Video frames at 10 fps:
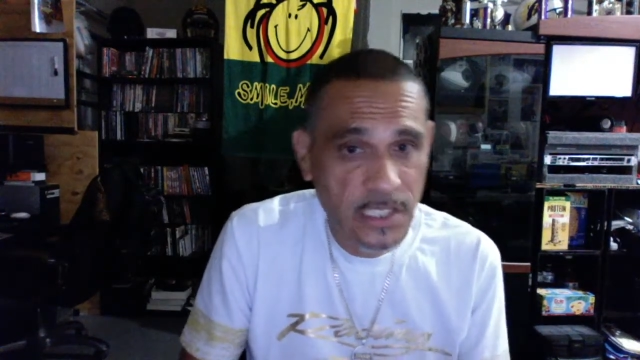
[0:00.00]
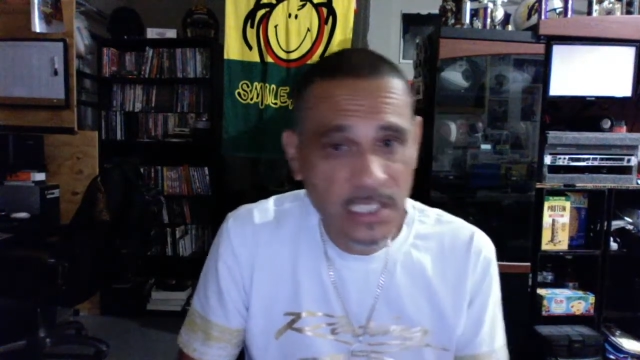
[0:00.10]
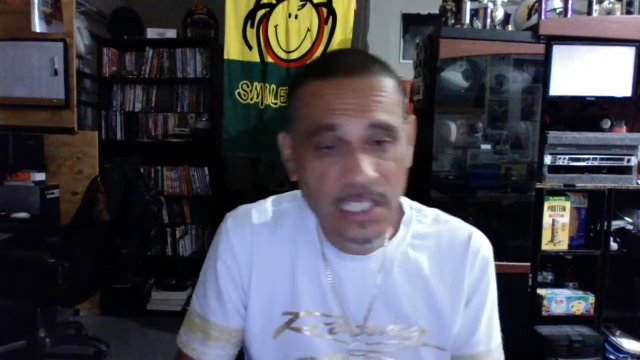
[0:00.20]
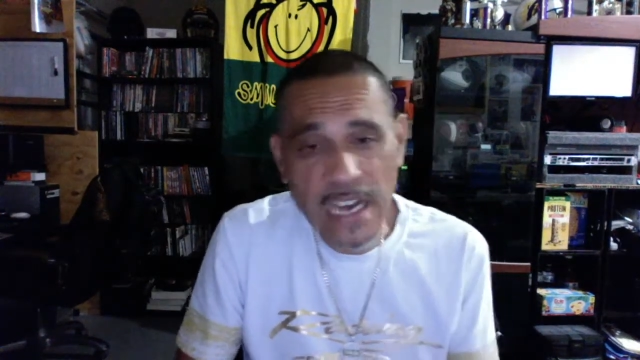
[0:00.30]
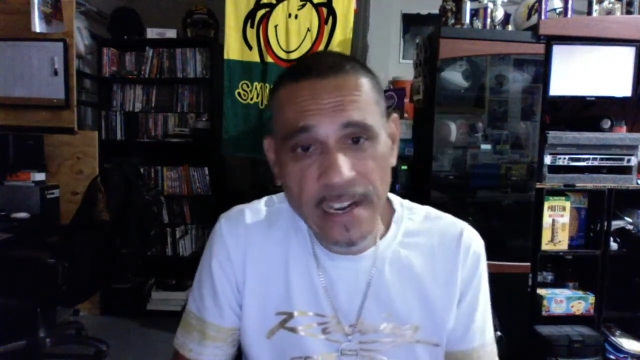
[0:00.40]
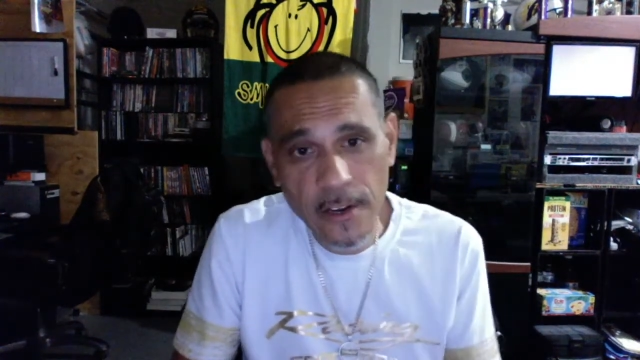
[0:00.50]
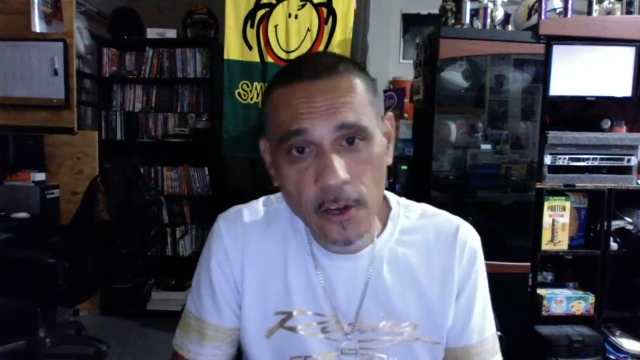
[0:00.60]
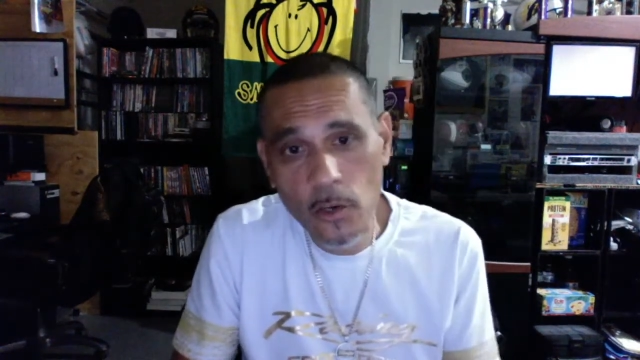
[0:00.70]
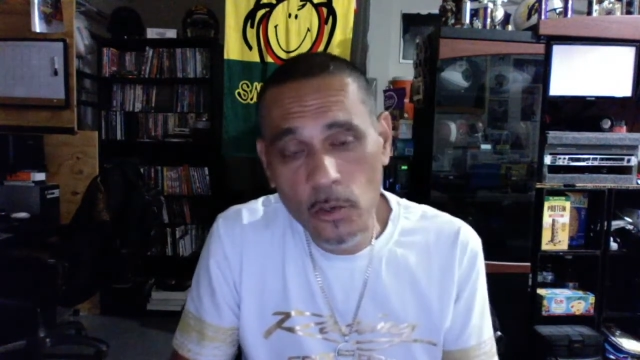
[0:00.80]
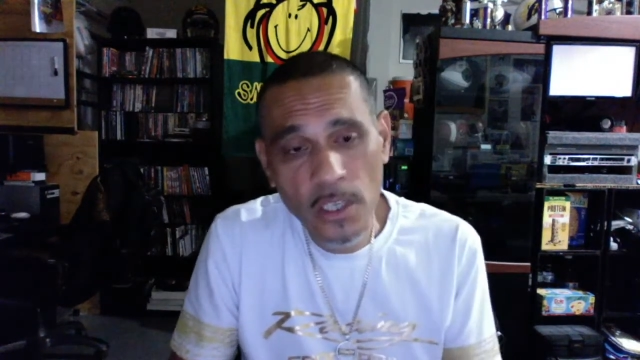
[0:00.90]
he got to
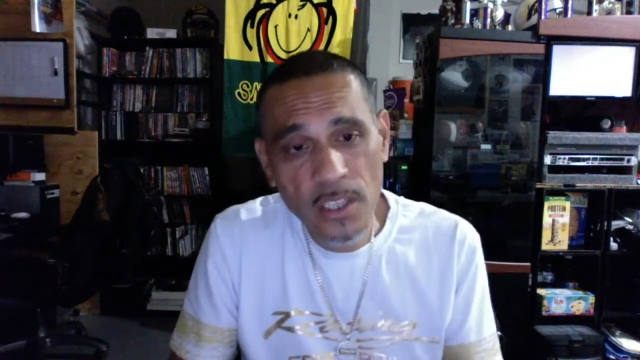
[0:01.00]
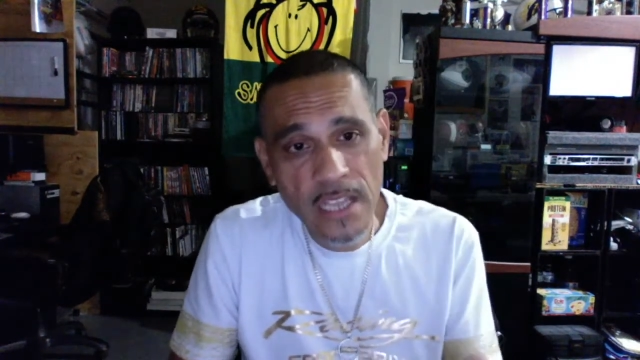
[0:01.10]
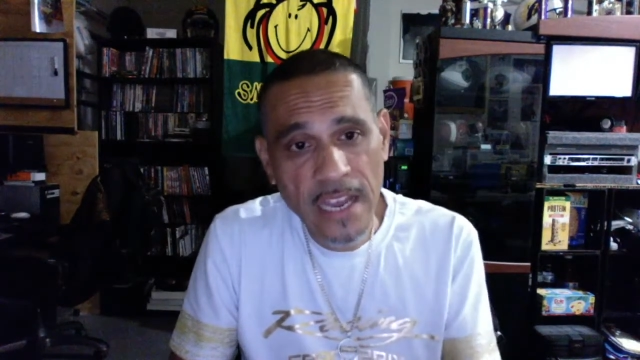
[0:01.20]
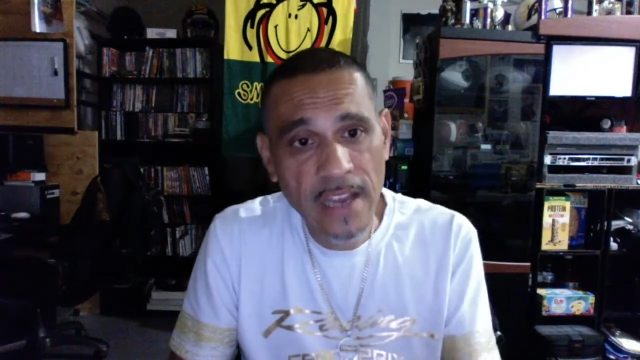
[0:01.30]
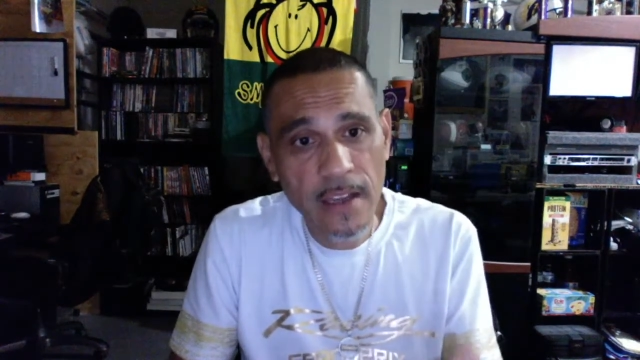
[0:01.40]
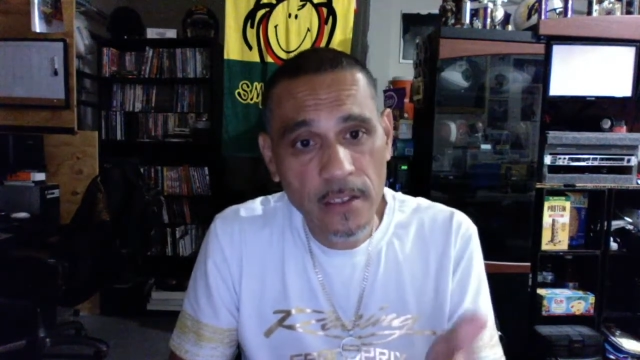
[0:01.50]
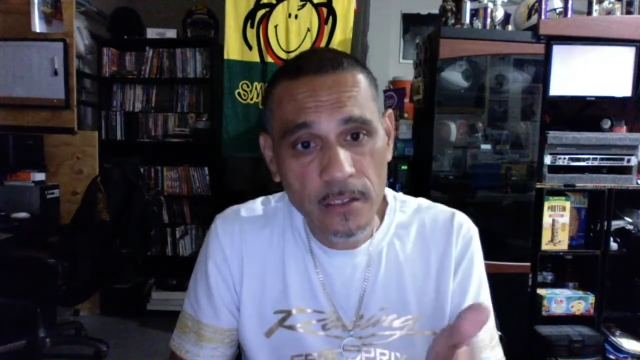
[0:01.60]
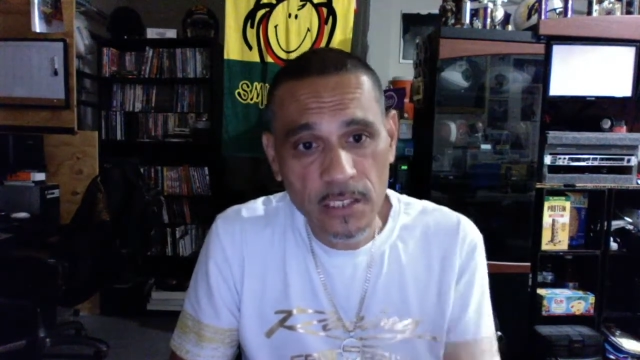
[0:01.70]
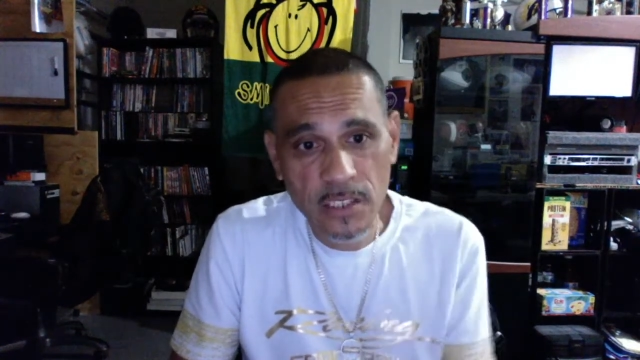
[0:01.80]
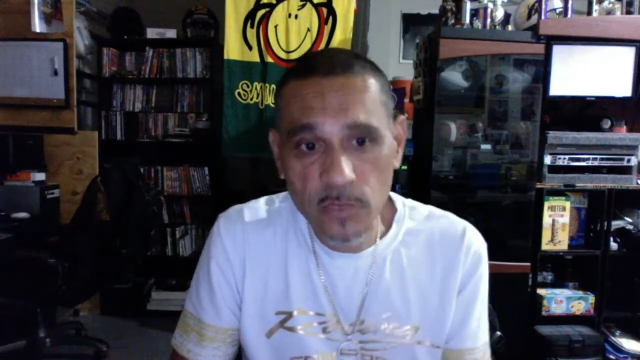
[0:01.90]
know that
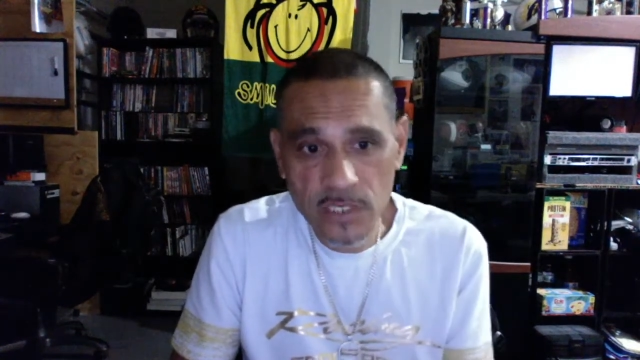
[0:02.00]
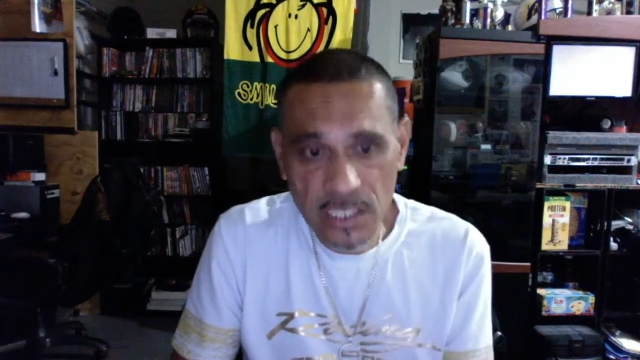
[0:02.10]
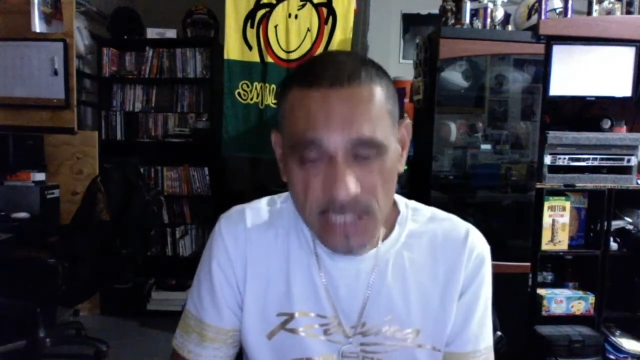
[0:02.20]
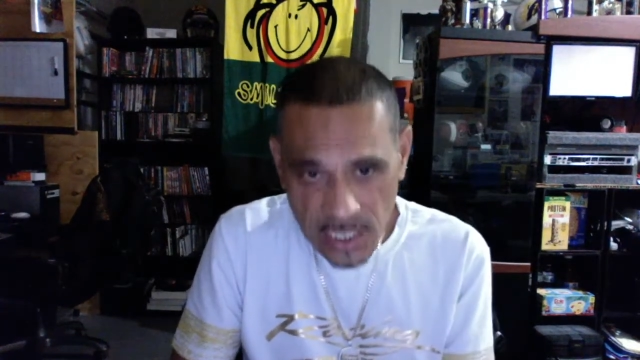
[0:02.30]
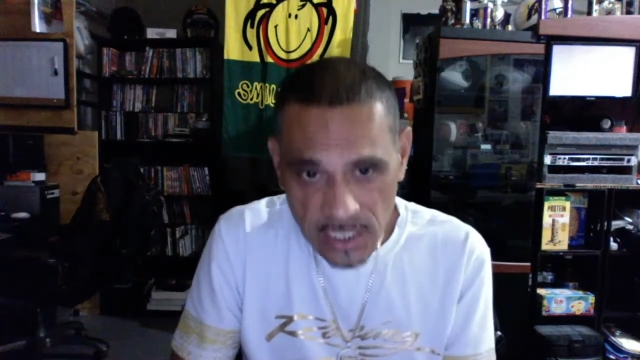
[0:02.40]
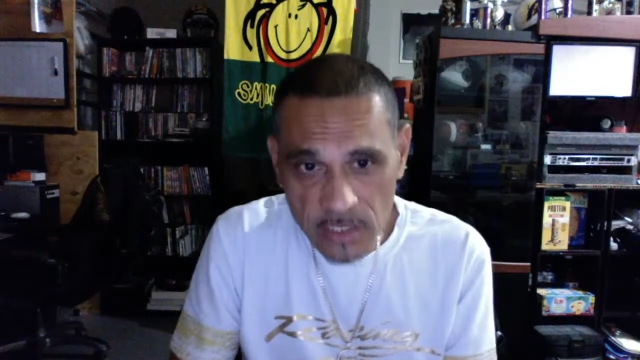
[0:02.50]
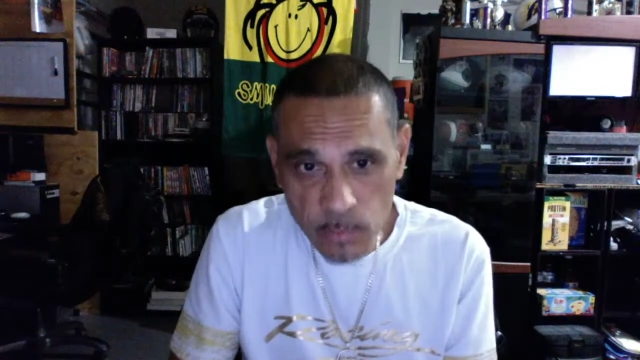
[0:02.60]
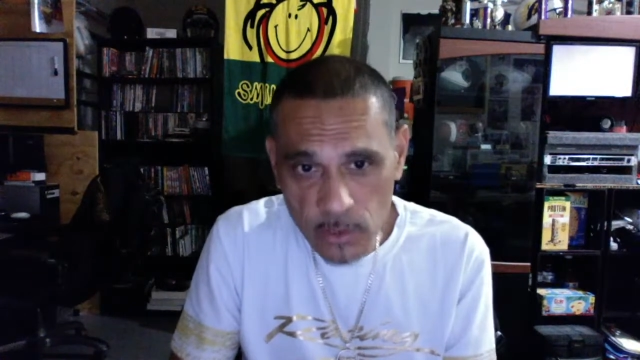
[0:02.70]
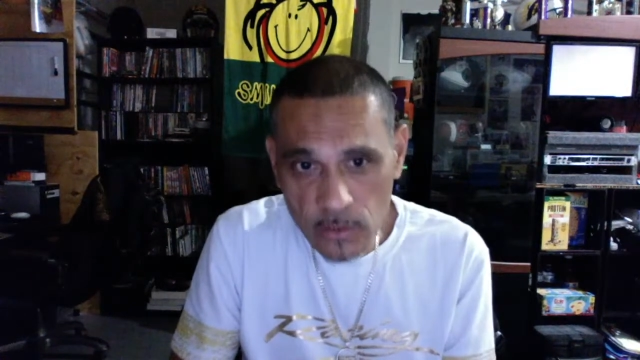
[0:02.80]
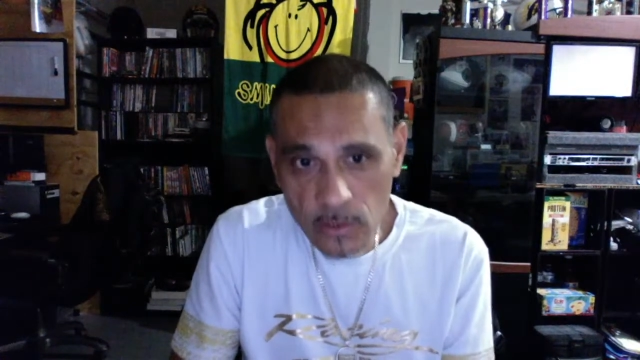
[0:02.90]
this was intentional,